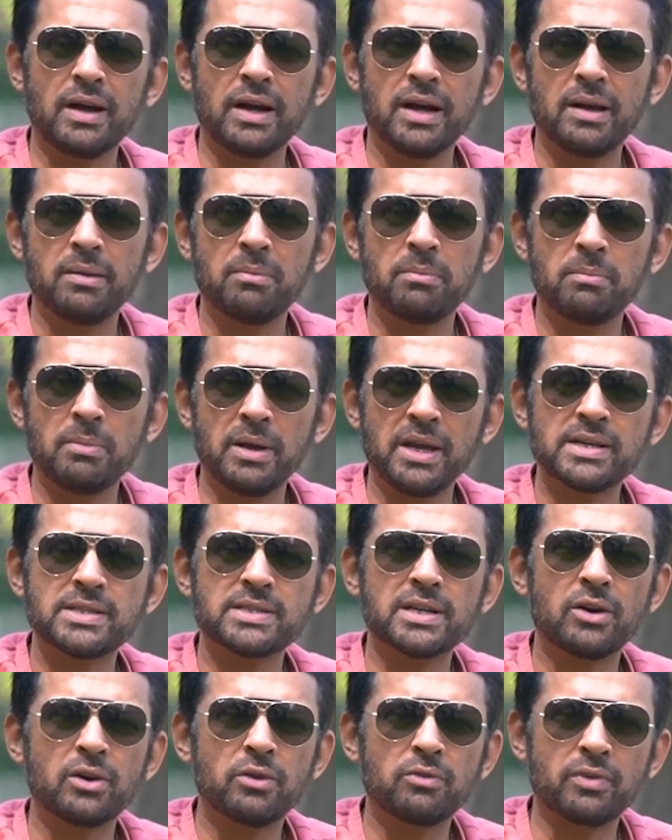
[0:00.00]
I am
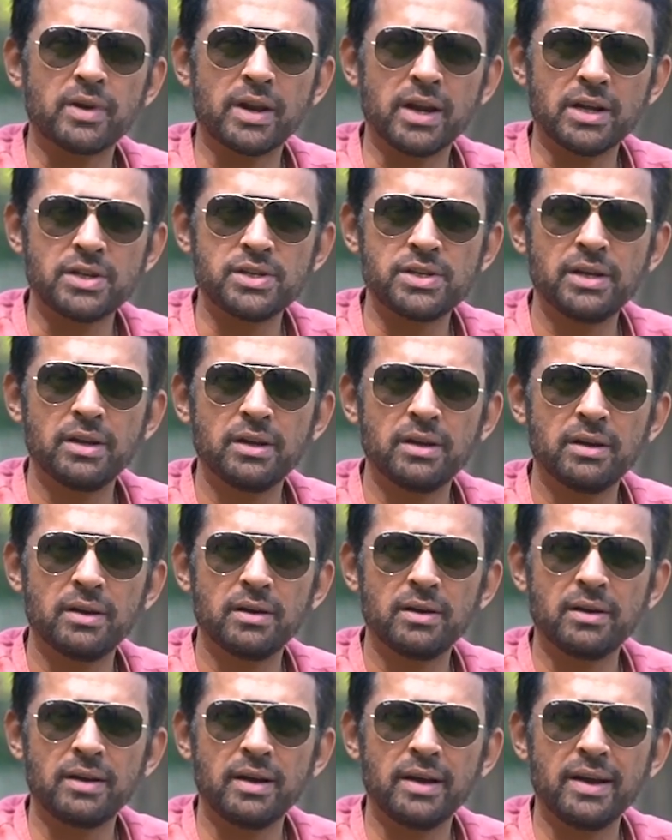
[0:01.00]
based out of Karachi
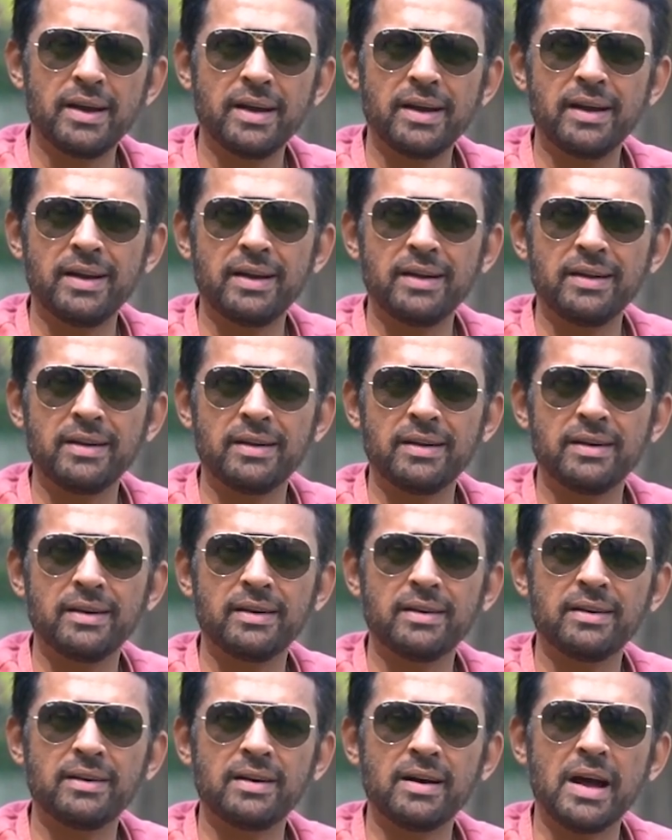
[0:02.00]
and
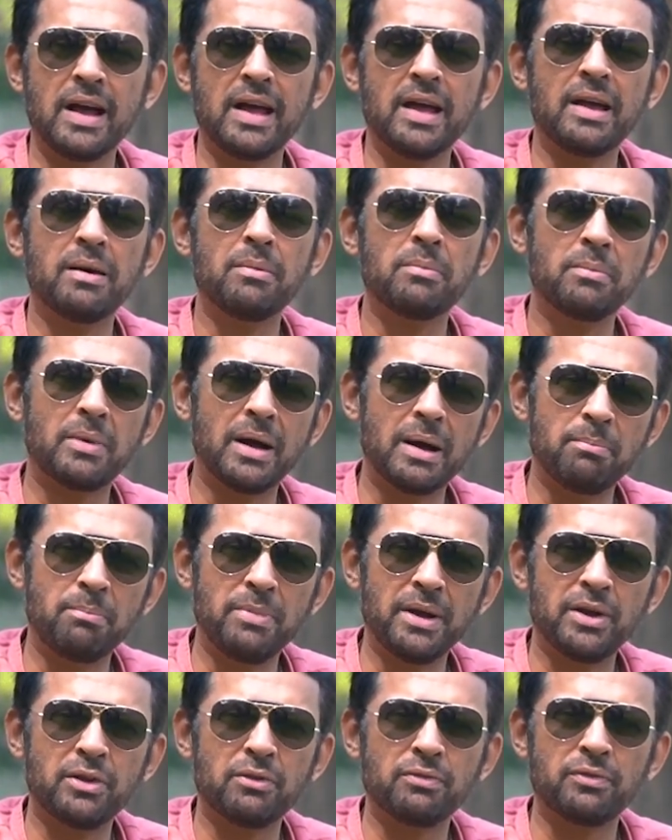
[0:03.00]
I am a
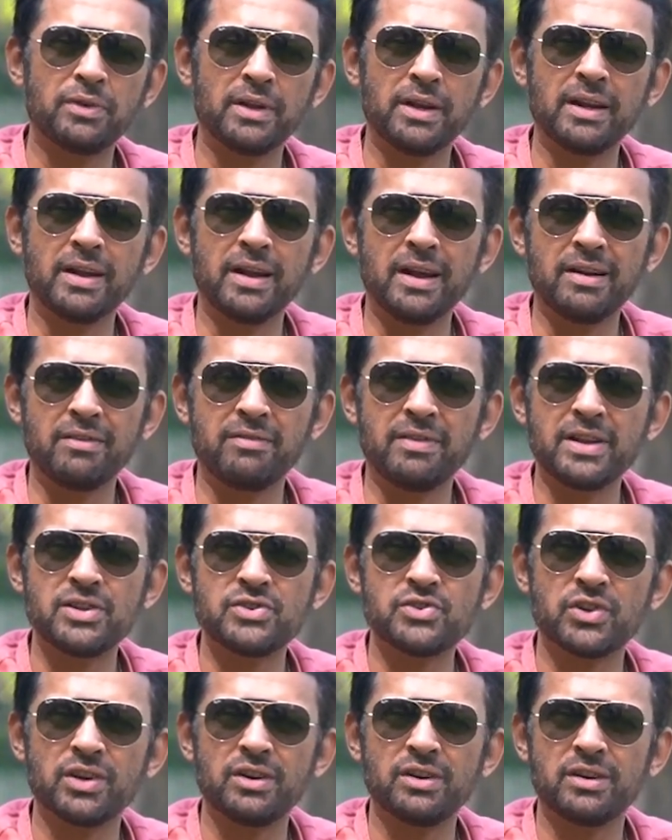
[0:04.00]
bit of an
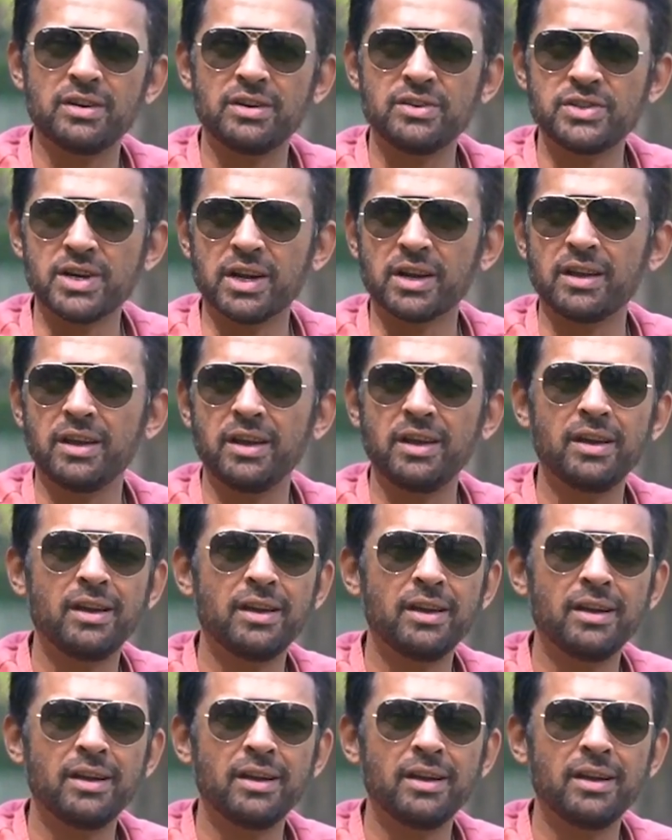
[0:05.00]
adventure junkie.